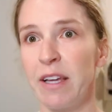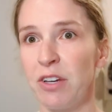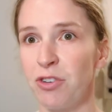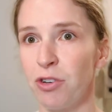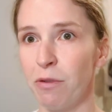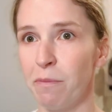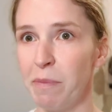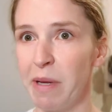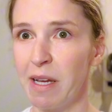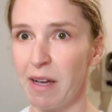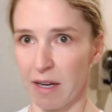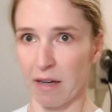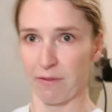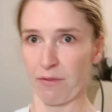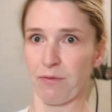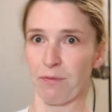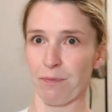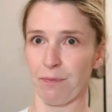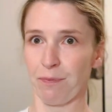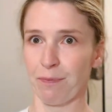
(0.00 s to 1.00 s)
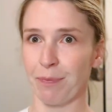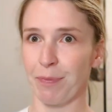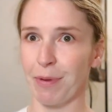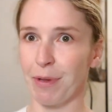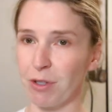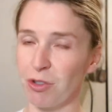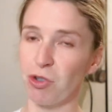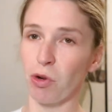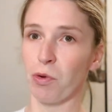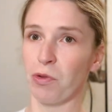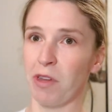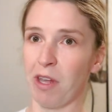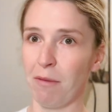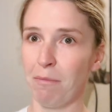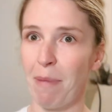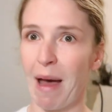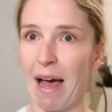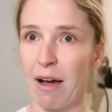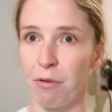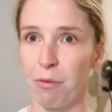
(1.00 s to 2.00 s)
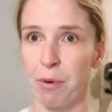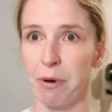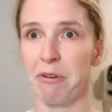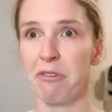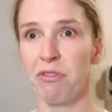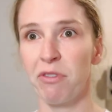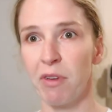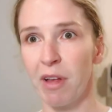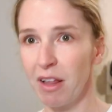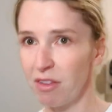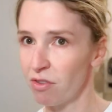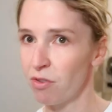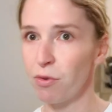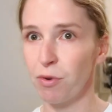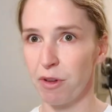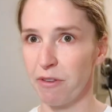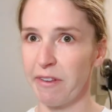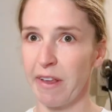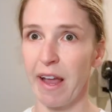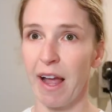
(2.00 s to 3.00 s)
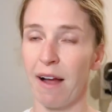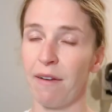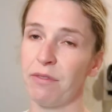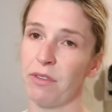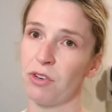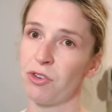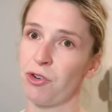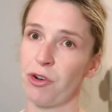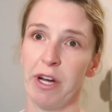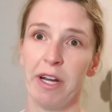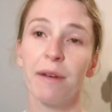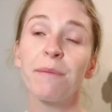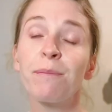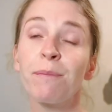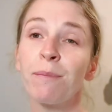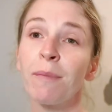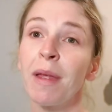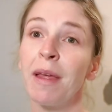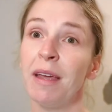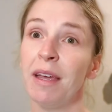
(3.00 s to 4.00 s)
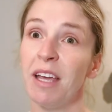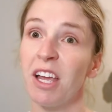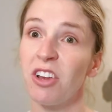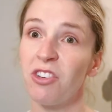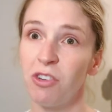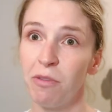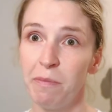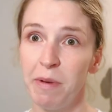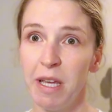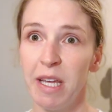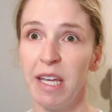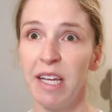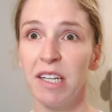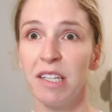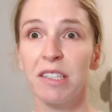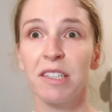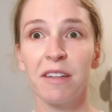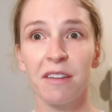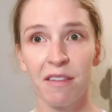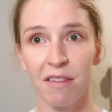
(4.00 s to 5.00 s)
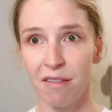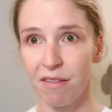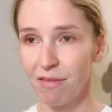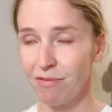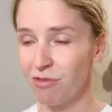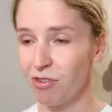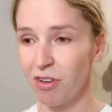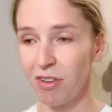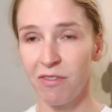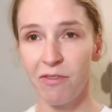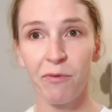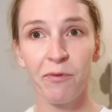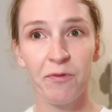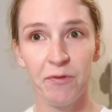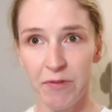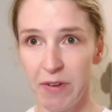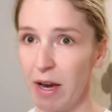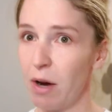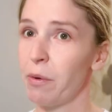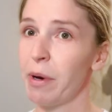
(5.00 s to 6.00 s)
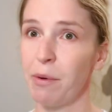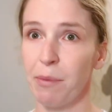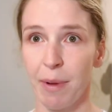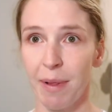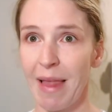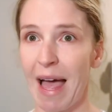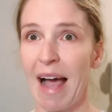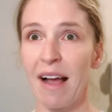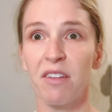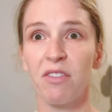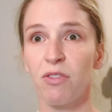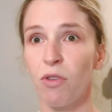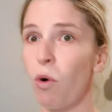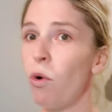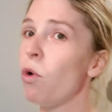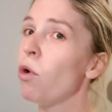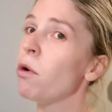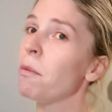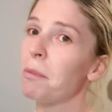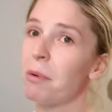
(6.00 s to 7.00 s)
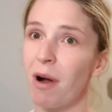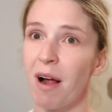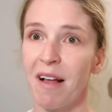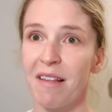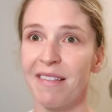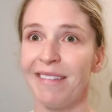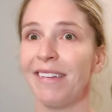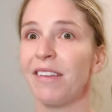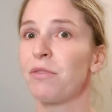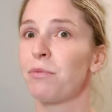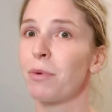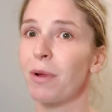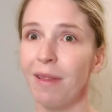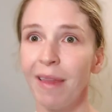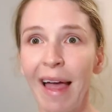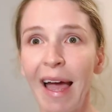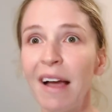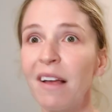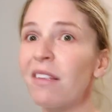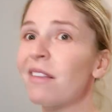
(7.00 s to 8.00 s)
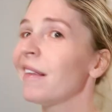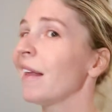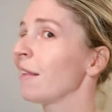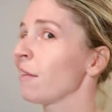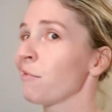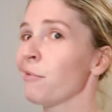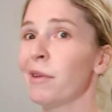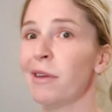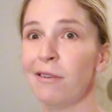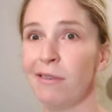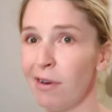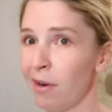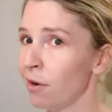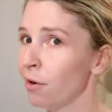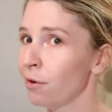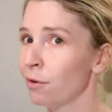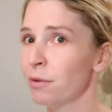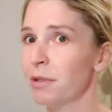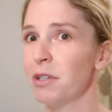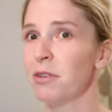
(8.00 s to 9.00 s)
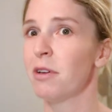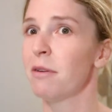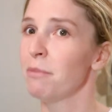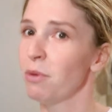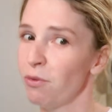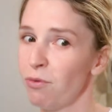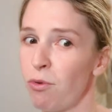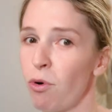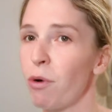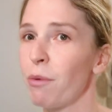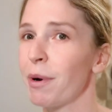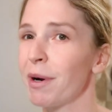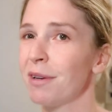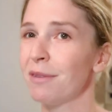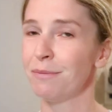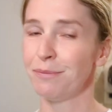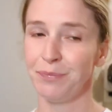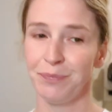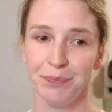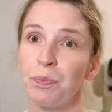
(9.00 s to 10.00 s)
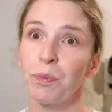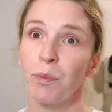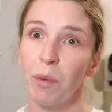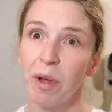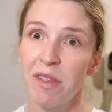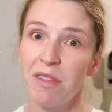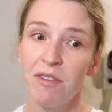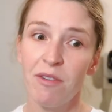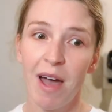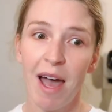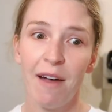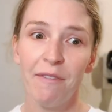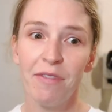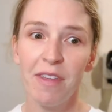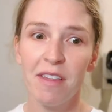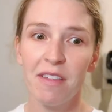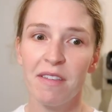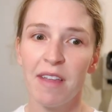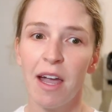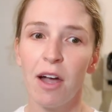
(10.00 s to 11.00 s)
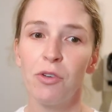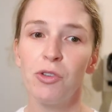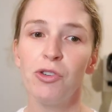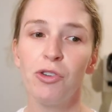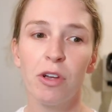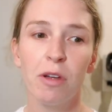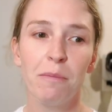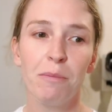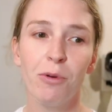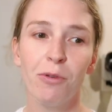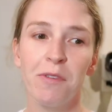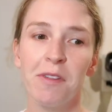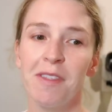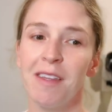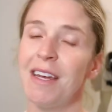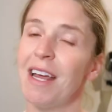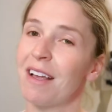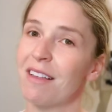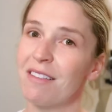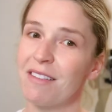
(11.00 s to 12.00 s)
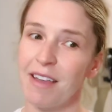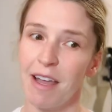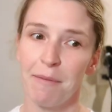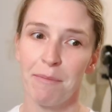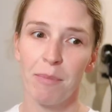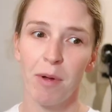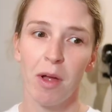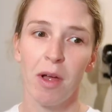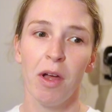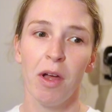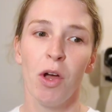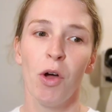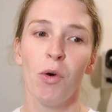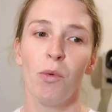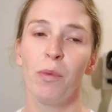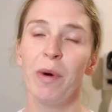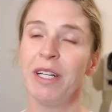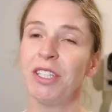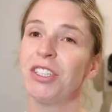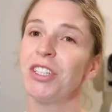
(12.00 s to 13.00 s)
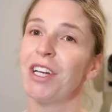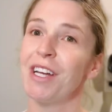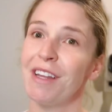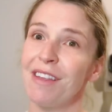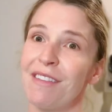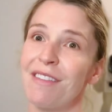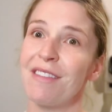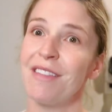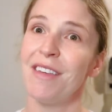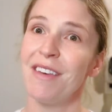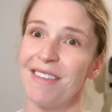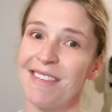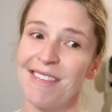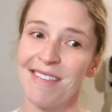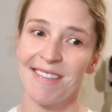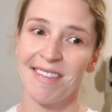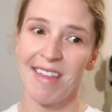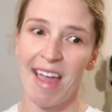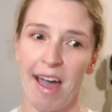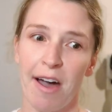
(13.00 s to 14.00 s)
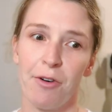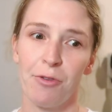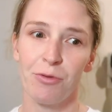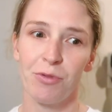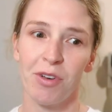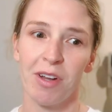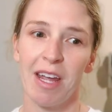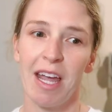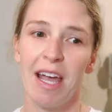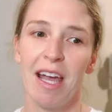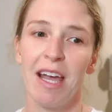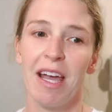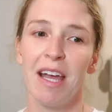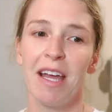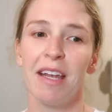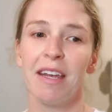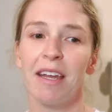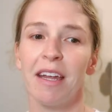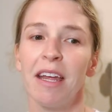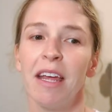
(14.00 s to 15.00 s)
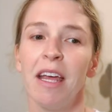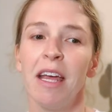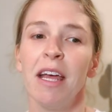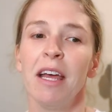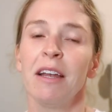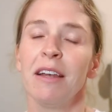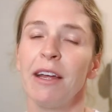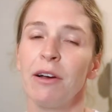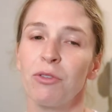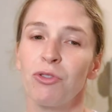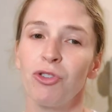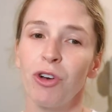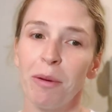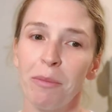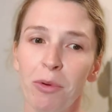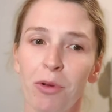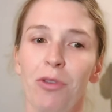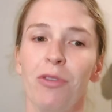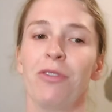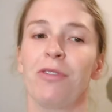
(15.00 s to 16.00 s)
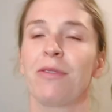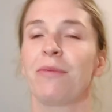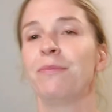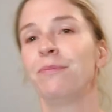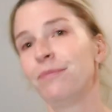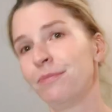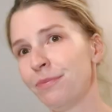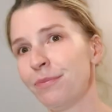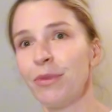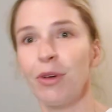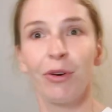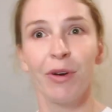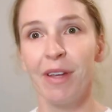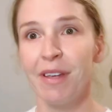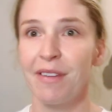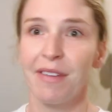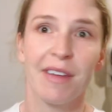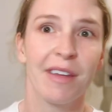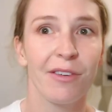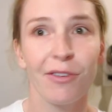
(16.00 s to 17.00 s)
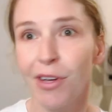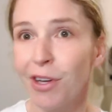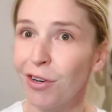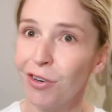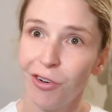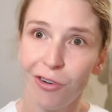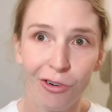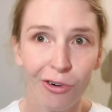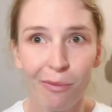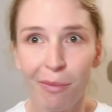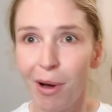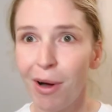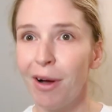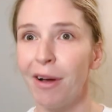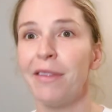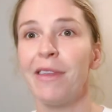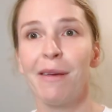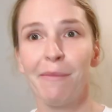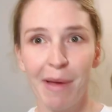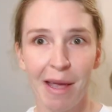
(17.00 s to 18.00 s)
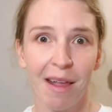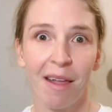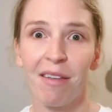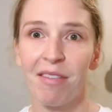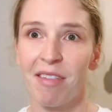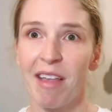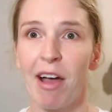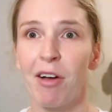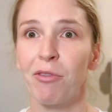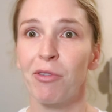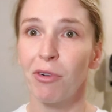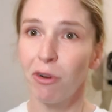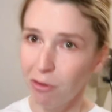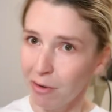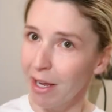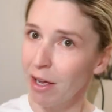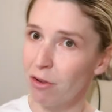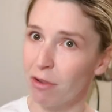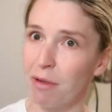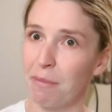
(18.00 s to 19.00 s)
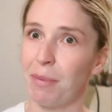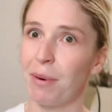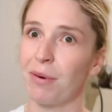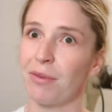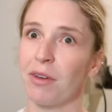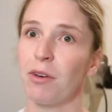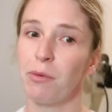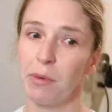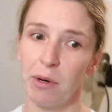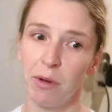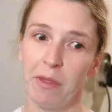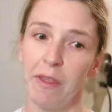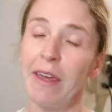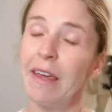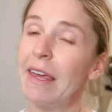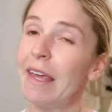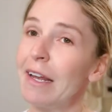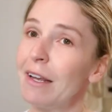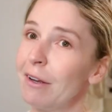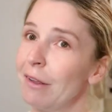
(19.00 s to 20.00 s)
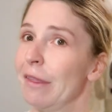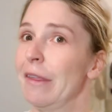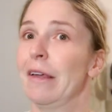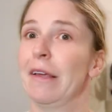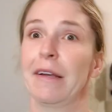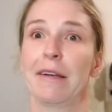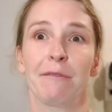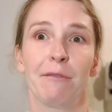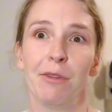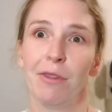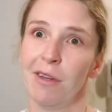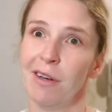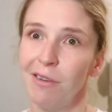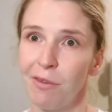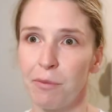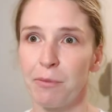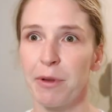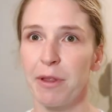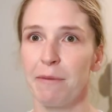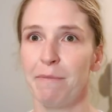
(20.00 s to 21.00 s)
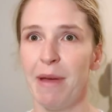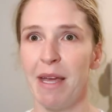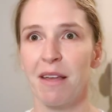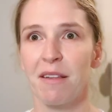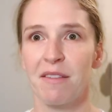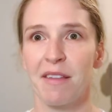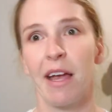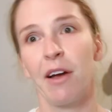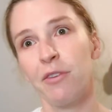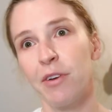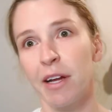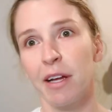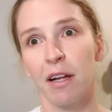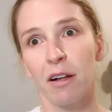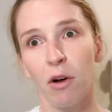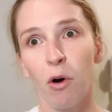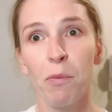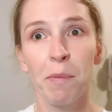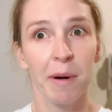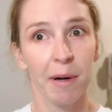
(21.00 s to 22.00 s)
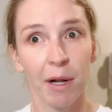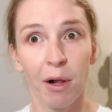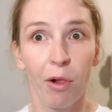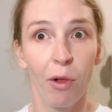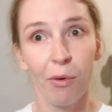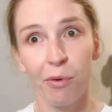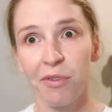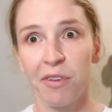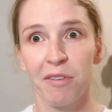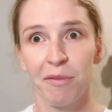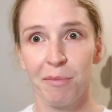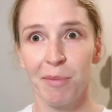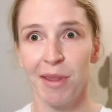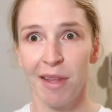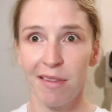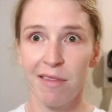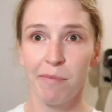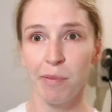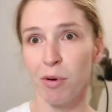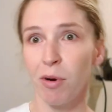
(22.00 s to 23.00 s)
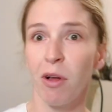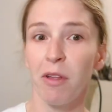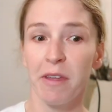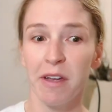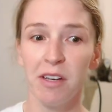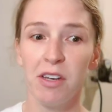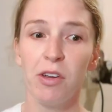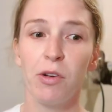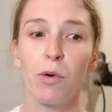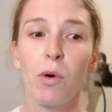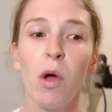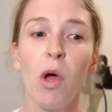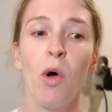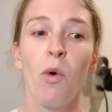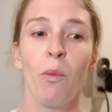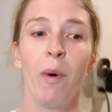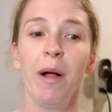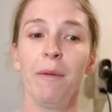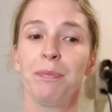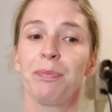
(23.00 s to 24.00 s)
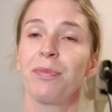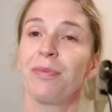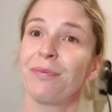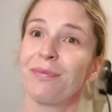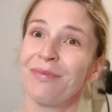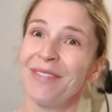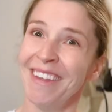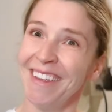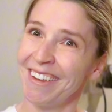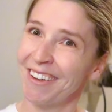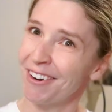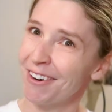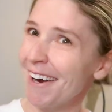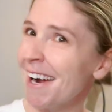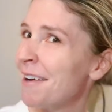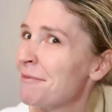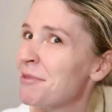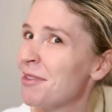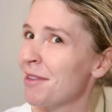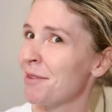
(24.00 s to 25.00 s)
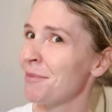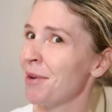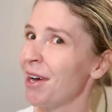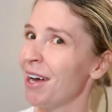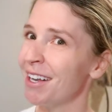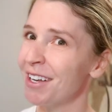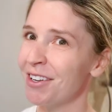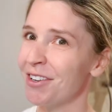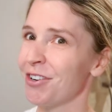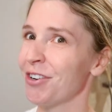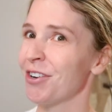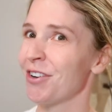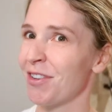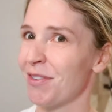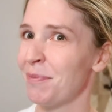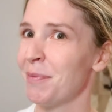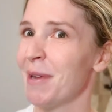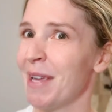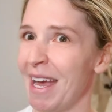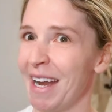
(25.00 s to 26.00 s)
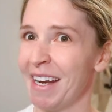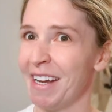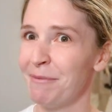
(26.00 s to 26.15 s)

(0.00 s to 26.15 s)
shouldn't be kind of jolting backwards as soon as they have the treat. It should be just very relaxed. The whole process, relaxed, that's when you know you can move forward. Once you have this down, you can move to the next step, which is the sound. And now Dremels, they're easy. You can turn them on, they make a sound. Nail clippers, I know what you're thinking. You're thinking, well, they don't really make a sound. I can open and close them, but that's about all they do. Well, grab some uncooked spaghetti